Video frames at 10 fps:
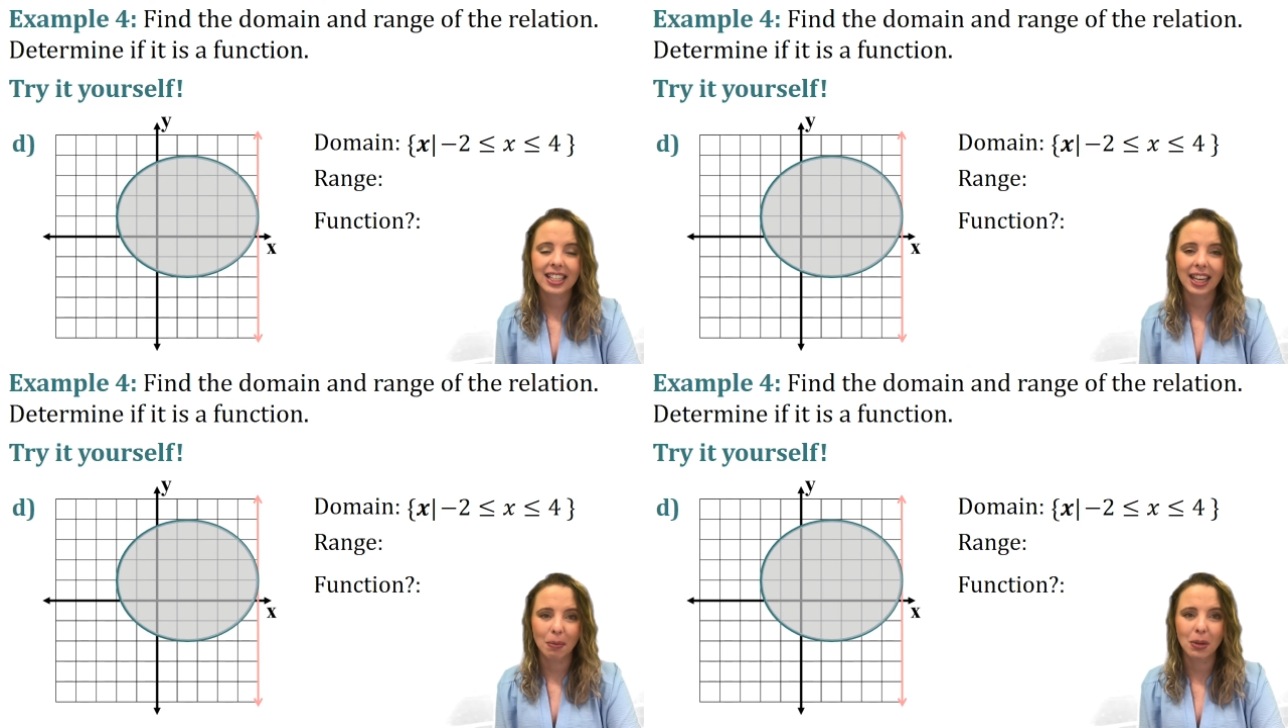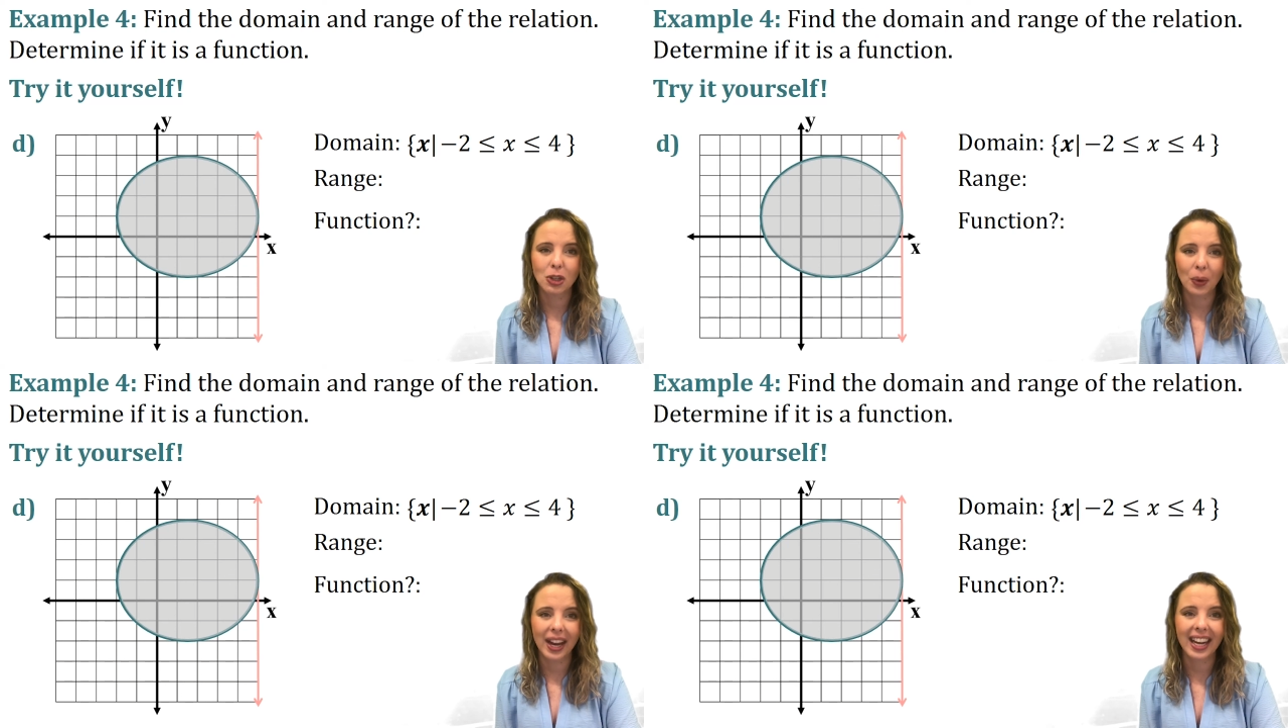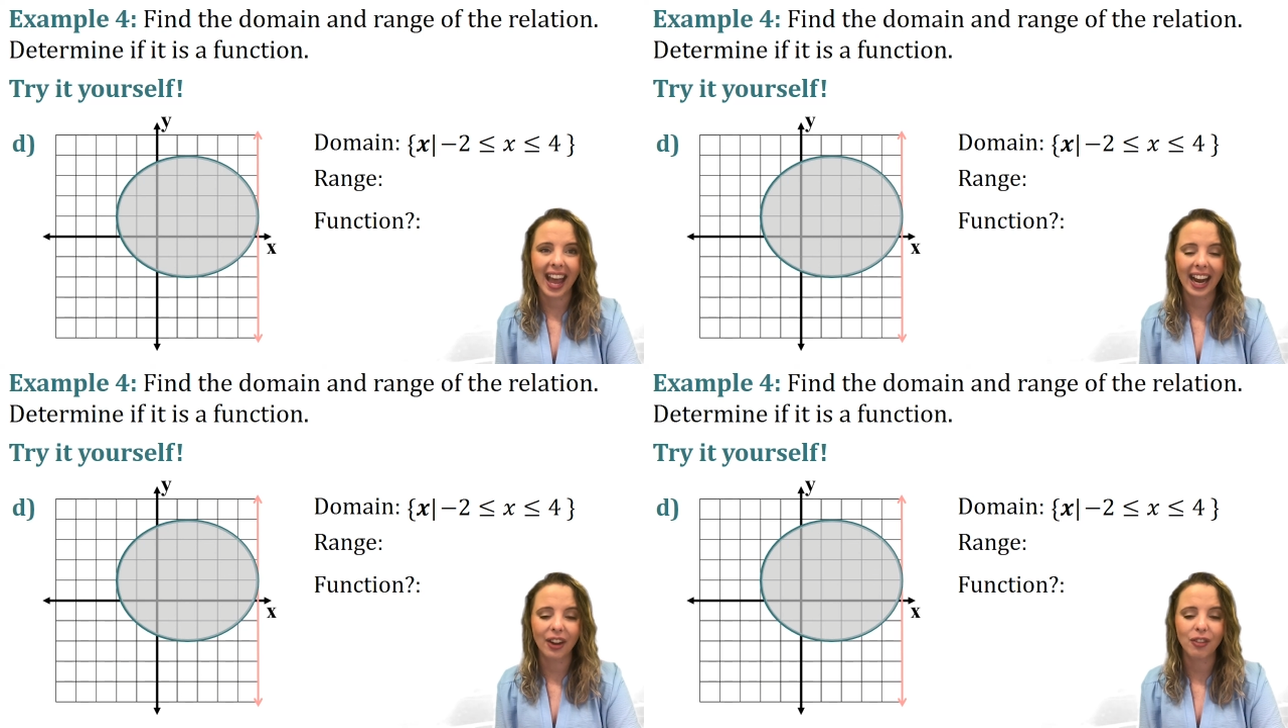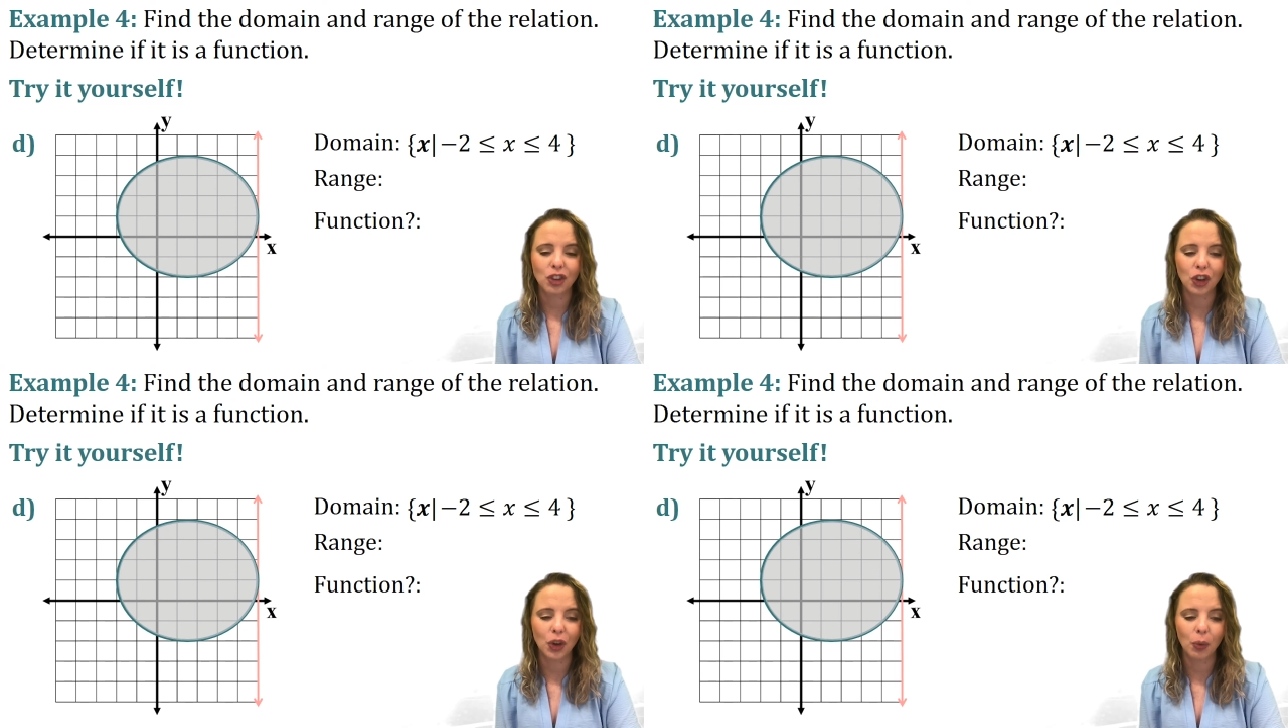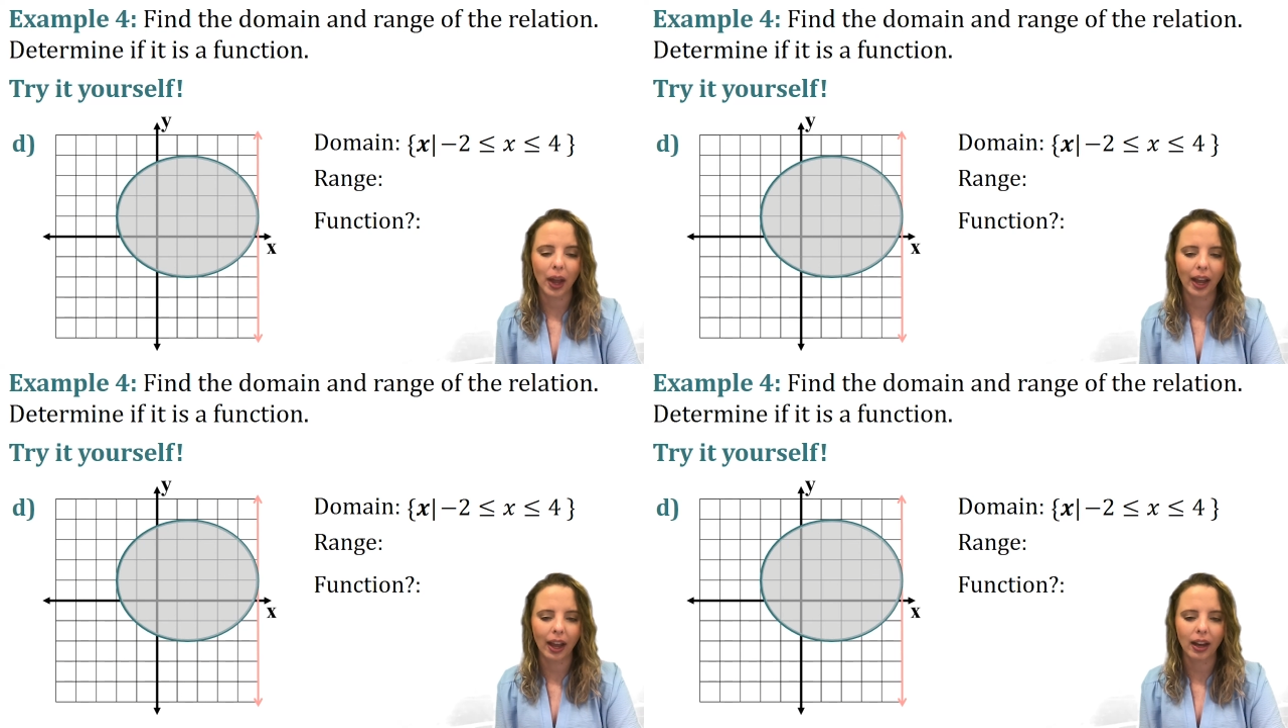in between -2
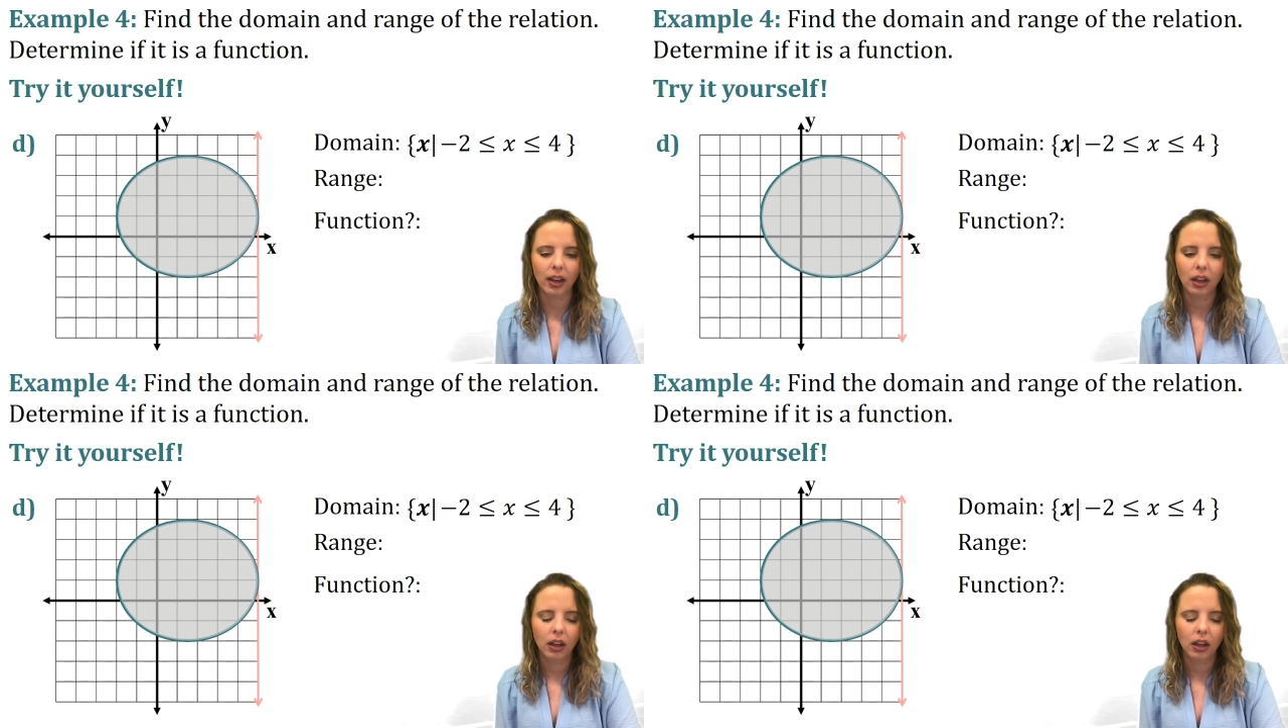and,